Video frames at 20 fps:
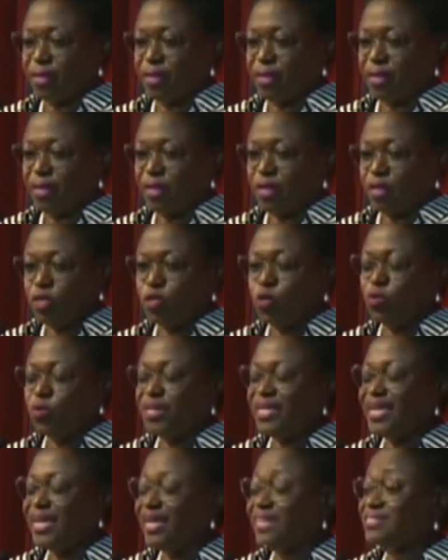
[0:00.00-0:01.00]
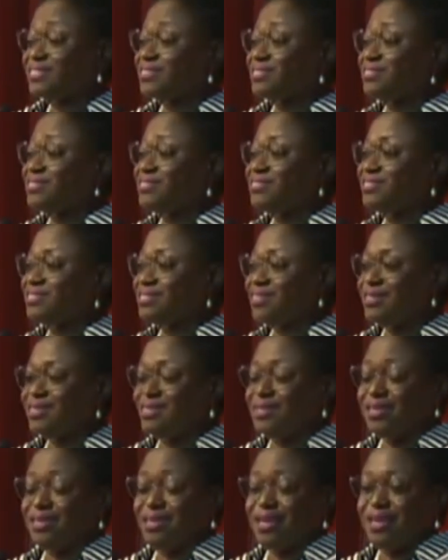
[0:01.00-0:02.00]
You only had to
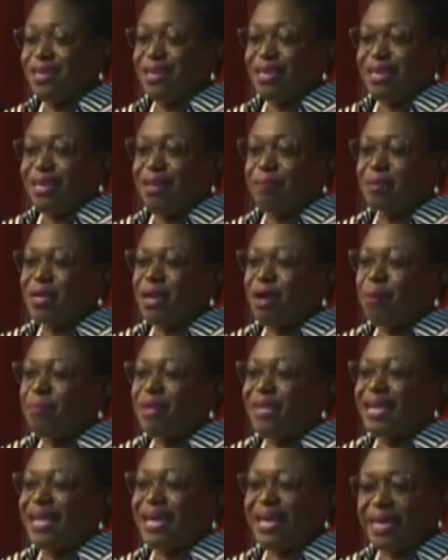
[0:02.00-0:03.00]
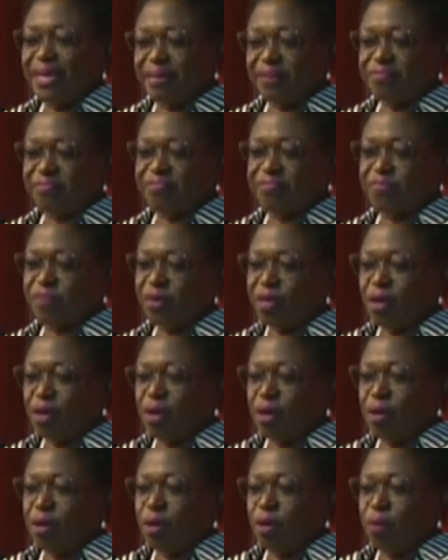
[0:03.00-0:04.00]
see him come alive
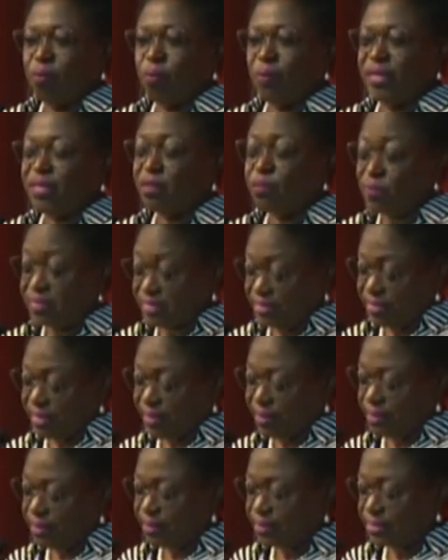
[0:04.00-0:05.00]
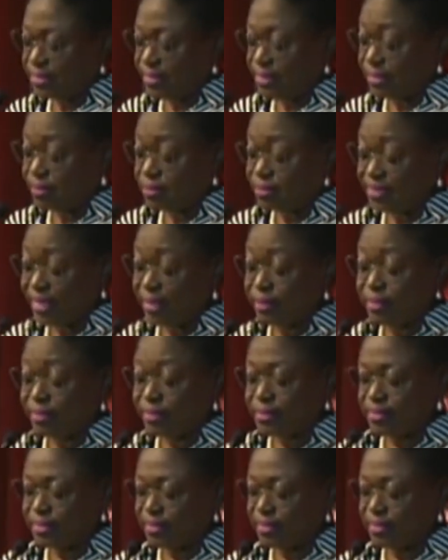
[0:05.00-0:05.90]
when he was tended to, tending to his